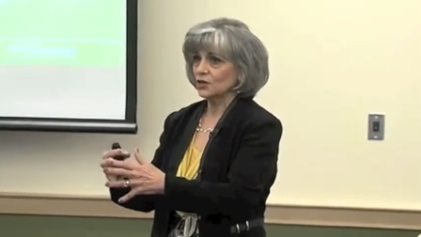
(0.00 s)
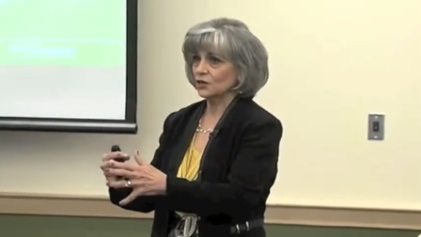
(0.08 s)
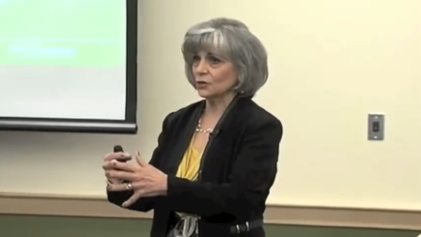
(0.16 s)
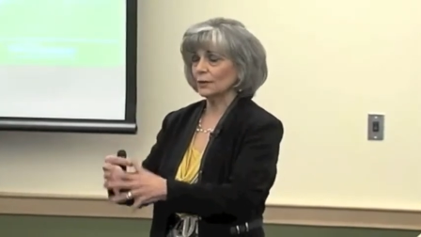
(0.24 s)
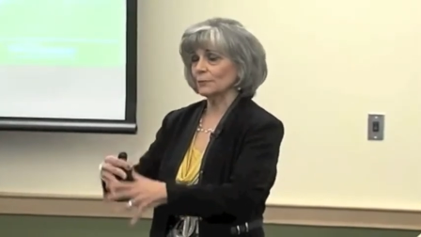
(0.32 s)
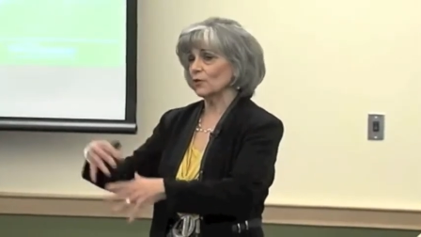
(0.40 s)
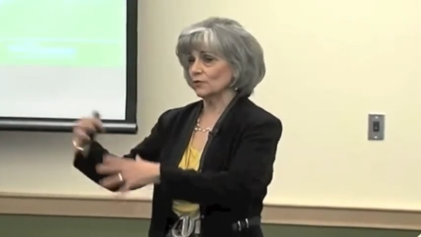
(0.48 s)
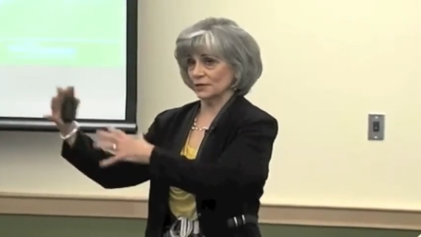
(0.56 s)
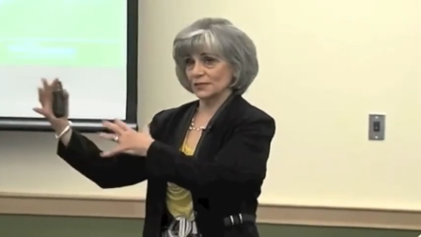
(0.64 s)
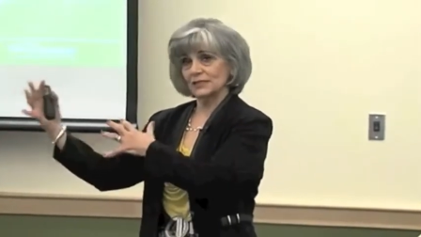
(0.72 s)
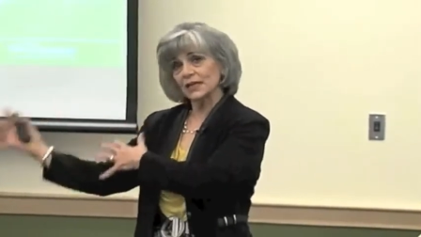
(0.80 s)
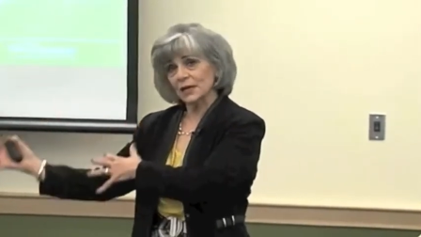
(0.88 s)
I'm over
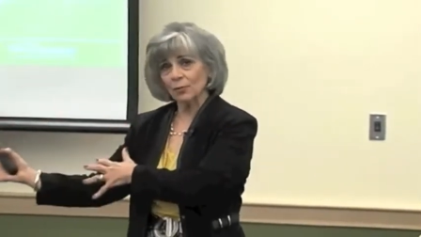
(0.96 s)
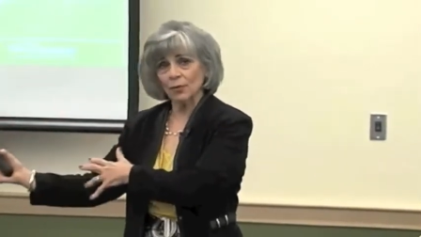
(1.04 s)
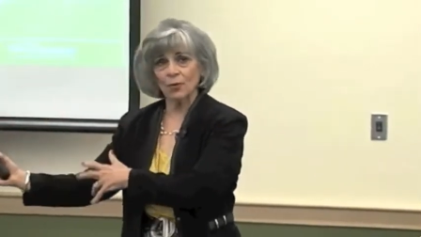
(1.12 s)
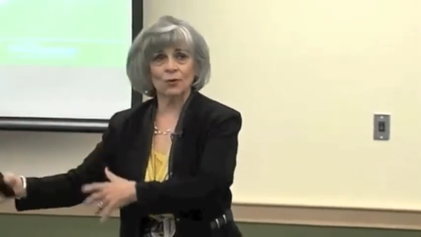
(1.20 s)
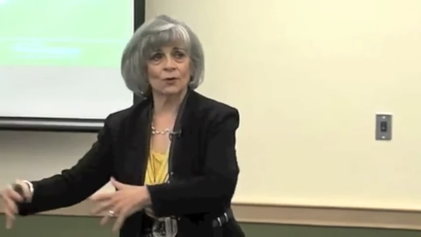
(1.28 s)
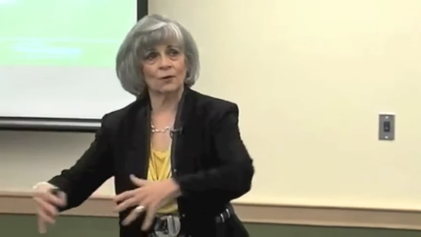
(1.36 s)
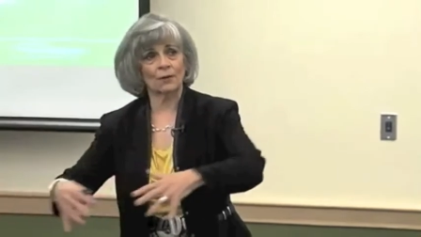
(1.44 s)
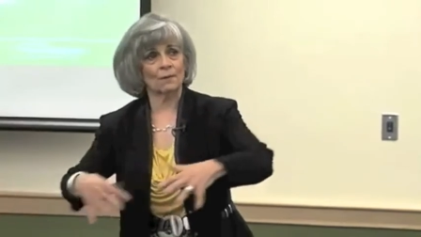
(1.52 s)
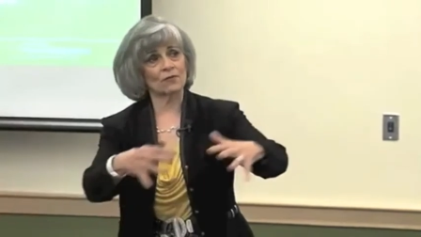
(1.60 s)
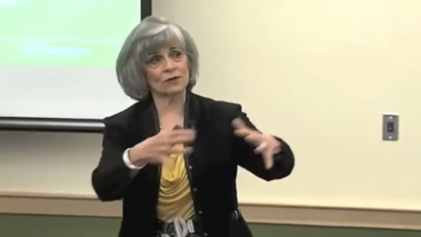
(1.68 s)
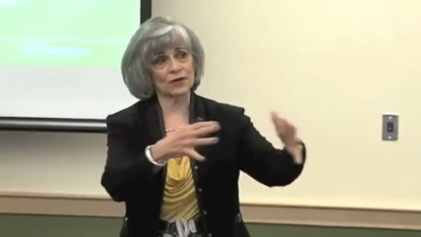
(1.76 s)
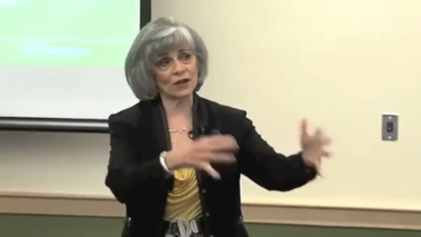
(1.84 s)
in Singapore or
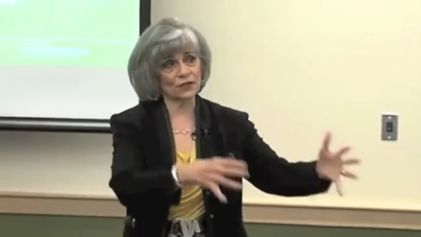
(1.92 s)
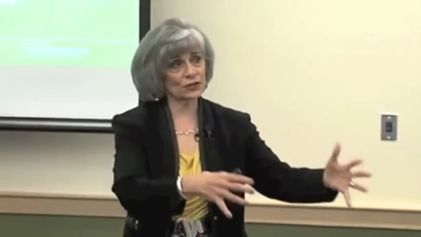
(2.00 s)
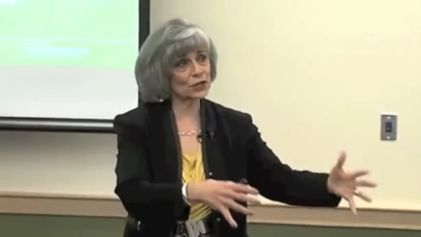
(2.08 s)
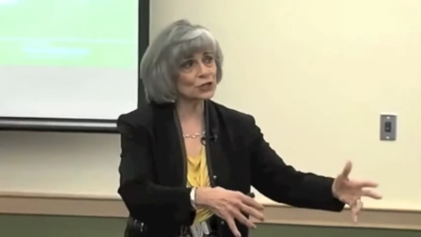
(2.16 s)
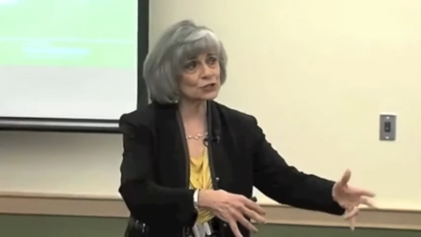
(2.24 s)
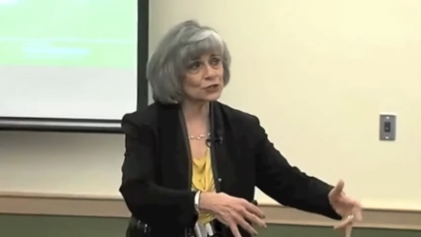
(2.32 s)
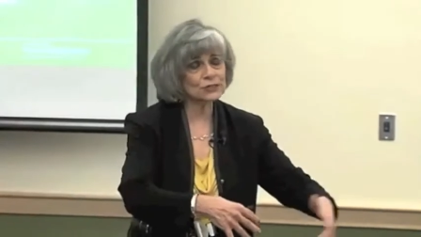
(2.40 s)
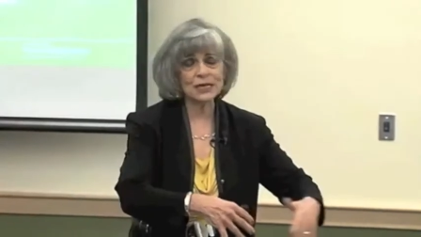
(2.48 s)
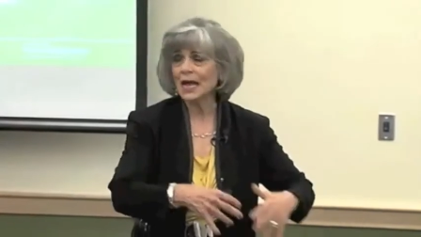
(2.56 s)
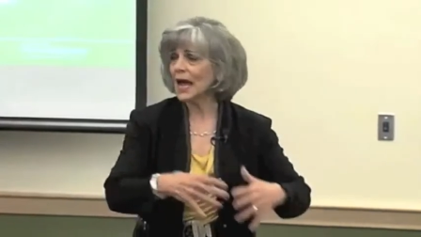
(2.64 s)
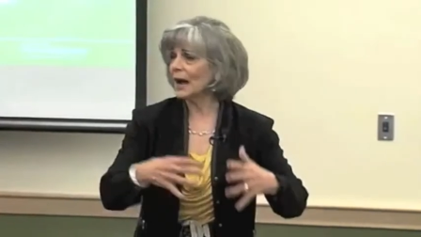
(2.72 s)
I'm over in other countries.